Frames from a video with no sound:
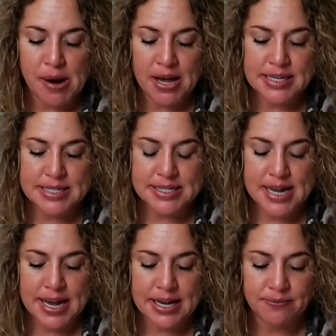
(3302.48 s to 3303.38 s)
by the
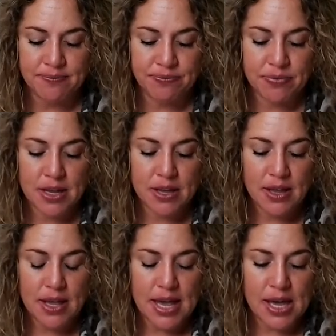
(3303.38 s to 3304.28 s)
state.
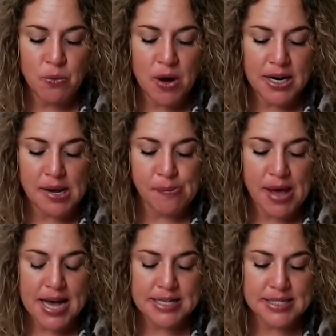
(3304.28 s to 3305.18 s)
In what
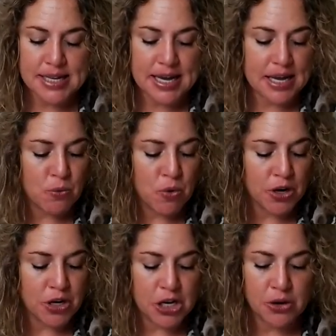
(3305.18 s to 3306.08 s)
capacity were
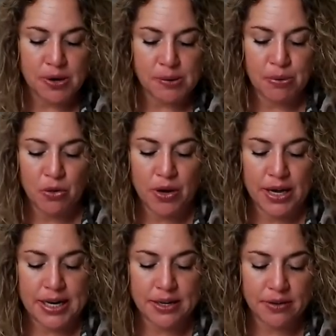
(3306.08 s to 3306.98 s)
you
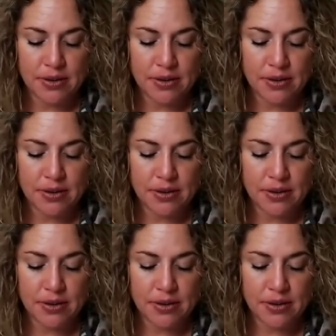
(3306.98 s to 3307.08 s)
employed?